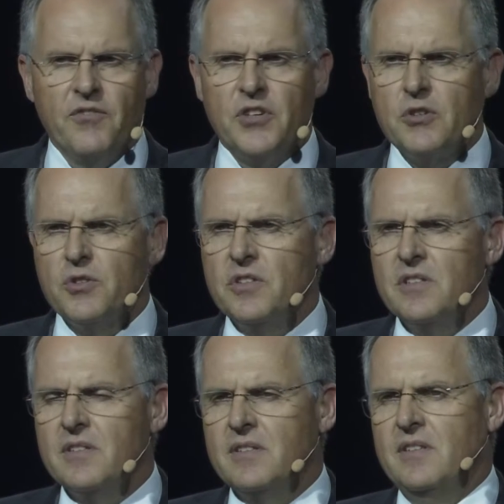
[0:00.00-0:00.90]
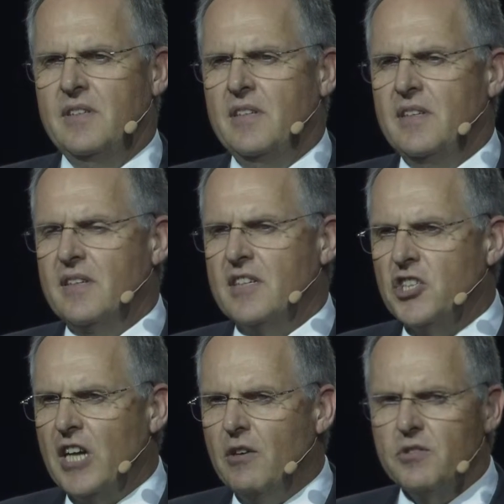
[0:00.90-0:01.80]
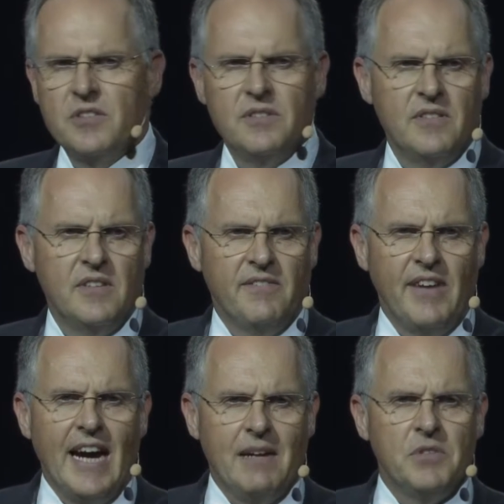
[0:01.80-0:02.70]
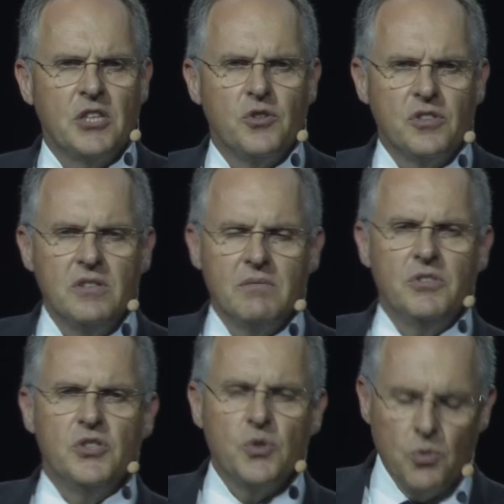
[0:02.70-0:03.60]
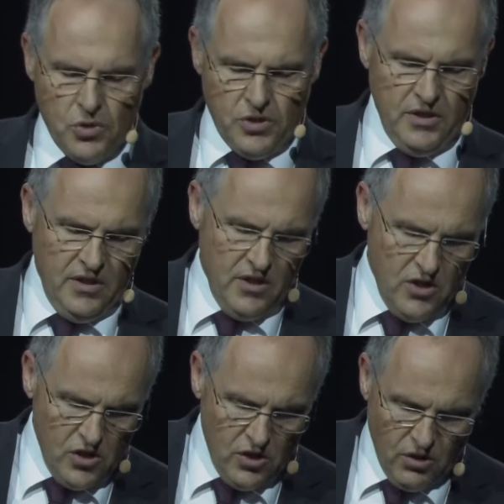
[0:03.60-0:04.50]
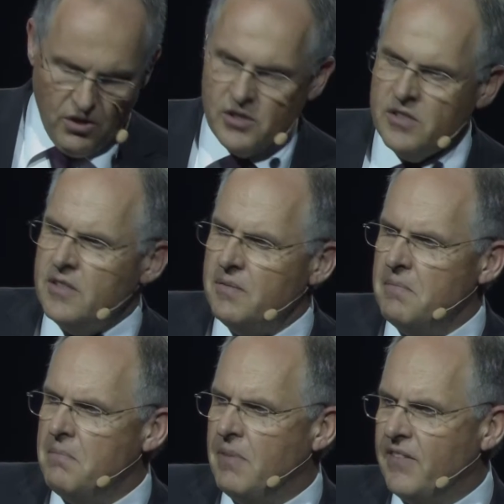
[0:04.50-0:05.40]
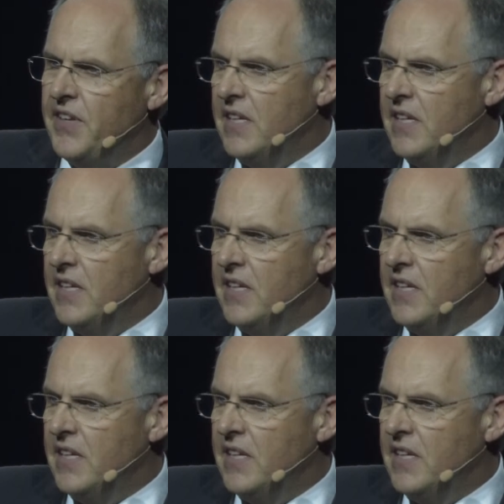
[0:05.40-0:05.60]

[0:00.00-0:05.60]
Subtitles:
very closely to what our customers have to say. We visited our